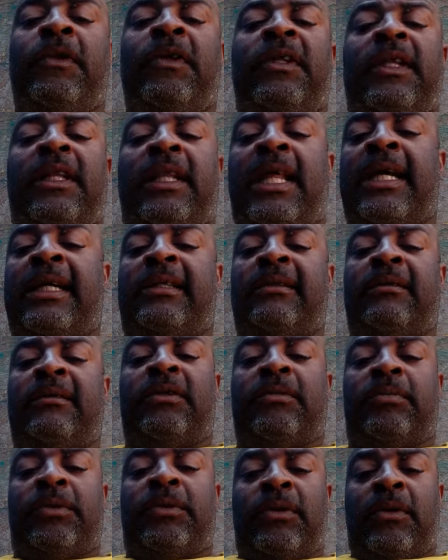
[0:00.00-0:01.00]
like and
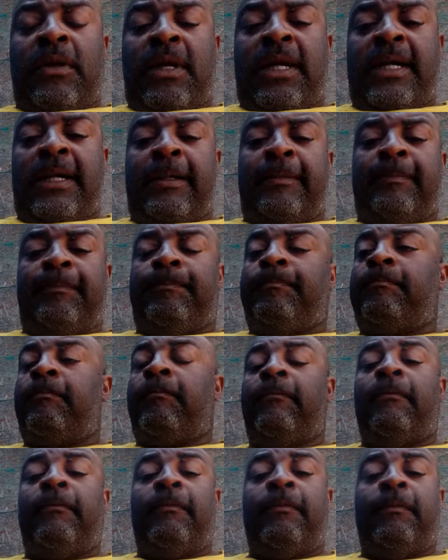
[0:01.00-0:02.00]
subscribe,
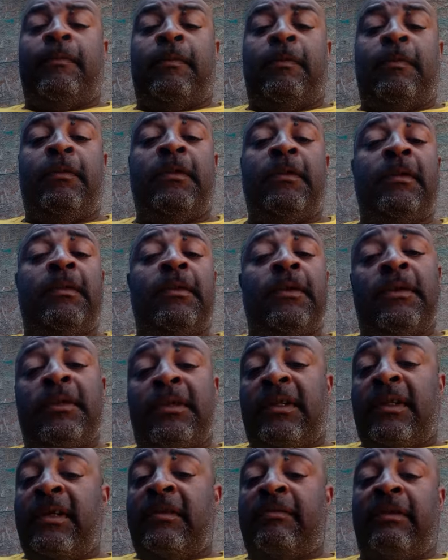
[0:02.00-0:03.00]
leave